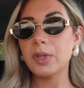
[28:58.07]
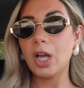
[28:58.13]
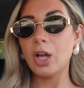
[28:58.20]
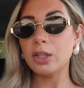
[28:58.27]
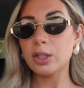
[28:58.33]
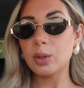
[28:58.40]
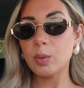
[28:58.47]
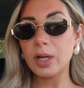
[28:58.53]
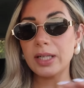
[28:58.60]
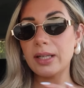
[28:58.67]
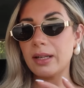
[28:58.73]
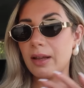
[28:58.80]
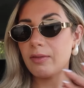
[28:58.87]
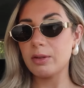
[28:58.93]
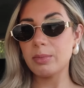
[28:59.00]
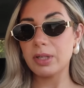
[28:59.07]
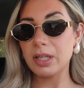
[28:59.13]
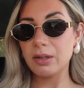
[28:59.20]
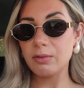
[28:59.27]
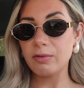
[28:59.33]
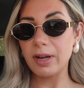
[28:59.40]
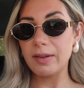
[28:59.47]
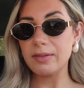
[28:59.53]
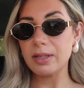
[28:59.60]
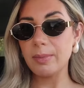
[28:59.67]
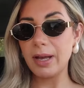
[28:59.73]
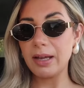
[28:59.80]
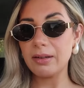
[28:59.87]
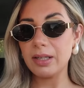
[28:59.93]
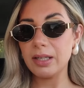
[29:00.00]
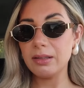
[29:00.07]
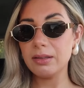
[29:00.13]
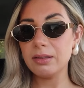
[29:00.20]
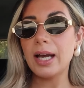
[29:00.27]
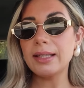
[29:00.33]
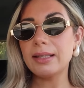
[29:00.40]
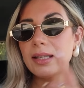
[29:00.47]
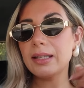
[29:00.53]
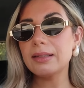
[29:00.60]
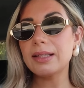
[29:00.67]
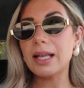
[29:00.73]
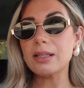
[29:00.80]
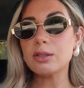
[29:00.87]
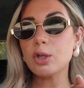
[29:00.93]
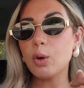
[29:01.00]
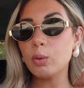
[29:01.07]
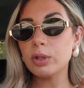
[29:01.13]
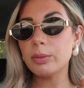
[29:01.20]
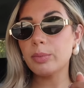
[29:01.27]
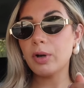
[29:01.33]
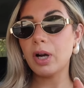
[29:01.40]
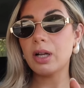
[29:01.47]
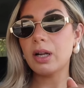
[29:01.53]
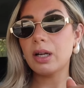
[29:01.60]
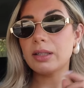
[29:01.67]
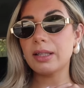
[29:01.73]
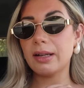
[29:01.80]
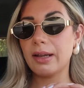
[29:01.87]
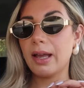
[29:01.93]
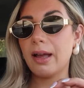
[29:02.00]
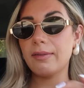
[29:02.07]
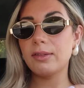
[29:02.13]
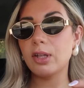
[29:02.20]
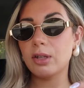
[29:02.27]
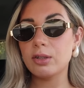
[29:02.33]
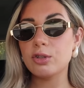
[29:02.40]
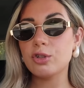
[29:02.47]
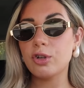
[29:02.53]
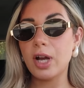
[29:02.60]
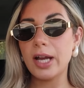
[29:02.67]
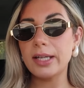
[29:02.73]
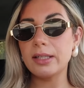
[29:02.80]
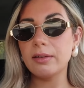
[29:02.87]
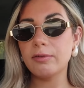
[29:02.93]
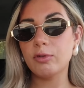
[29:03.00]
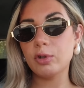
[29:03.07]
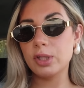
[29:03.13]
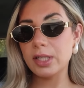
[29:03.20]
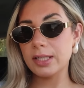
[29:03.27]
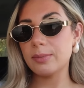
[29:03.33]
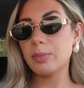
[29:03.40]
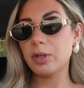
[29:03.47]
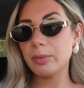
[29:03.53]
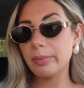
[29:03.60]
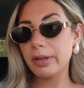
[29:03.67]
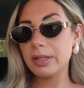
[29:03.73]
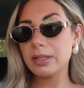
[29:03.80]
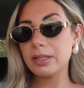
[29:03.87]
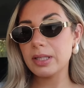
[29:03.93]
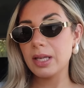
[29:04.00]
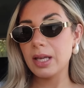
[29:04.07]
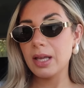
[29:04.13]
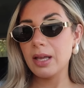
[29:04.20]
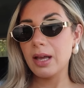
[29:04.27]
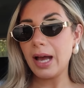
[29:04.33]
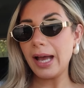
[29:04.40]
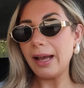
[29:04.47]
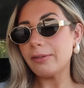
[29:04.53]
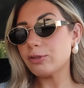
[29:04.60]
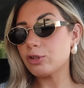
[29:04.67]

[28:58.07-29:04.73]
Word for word: underwear that everybody raves about it. I think that's the only product that I have not tried for this purpose. I have